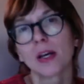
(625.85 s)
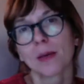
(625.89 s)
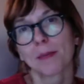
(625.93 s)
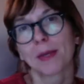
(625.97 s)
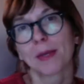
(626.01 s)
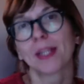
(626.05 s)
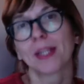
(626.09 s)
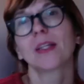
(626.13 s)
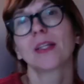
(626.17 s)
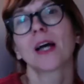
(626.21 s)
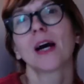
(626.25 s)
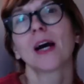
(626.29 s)

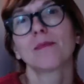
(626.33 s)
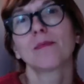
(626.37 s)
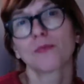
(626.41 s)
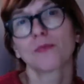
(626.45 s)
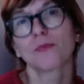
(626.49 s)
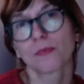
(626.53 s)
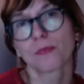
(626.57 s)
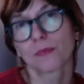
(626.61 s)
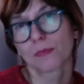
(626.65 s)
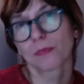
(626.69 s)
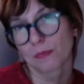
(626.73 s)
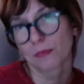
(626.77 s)
But
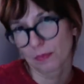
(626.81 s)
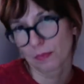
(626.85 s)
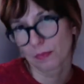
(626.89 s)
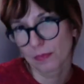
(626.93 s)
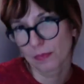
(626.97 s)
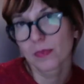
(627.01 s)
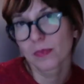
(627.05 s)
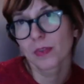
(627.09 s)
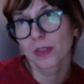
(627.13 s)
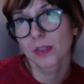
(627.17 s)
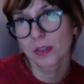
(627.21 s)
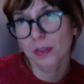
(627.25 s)

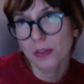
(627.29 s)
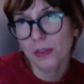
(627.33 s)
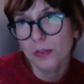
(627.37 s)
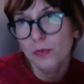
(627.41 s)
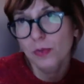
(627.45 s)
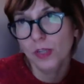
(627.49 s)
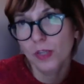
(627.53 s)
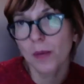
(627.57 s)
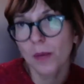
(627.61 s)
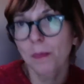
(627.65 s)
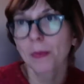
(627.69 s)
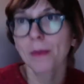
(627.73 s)

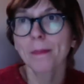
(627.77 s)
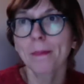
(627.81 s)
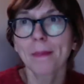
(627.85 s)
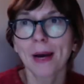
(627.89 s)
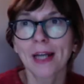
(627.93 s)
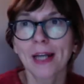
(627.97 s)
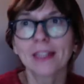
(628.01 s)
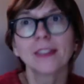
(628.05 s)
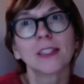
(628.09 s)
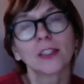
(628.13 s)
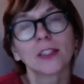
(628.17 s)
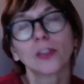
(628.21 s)
keep in
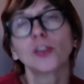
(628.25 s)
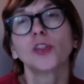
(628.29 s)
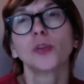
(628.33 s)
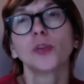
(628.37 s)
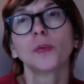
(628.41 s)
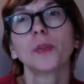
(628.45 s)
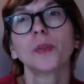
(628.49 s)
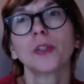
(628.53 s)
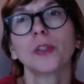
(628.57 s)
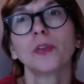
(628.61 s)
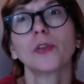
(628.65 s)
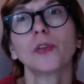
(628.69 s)
mind that you
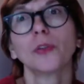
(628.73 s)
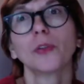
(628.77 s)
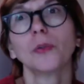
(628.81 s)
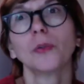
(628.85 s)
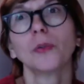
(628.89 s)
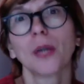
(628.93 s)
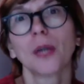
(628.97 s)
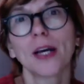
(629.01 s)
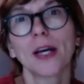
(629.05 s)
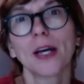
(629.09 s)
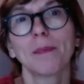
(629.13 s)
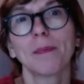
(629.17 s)
will
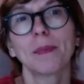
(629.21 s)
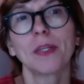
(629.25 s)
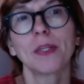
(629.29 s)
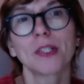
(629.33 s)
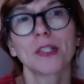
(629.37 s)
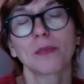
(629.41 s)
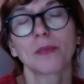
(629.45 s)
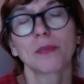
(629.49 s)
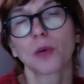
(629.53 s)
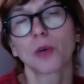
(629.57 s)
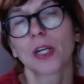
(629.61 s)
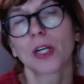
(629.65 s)
do a
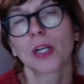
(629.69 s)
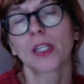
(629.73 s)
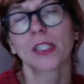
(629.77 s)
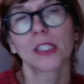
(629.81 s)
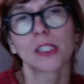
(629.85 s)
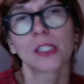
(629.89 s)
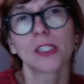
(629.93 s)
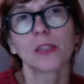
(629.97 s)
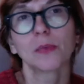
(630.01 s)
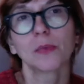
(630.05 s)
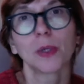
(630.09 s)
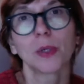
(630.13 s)
piece of work
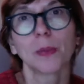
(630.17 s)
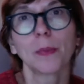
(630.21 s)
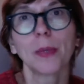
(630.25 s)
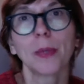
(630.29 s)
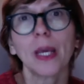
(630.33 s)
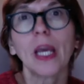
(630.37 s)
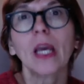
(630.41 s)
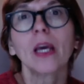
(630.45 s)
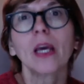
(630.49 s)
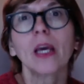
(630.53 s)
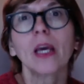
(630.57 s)
that it will be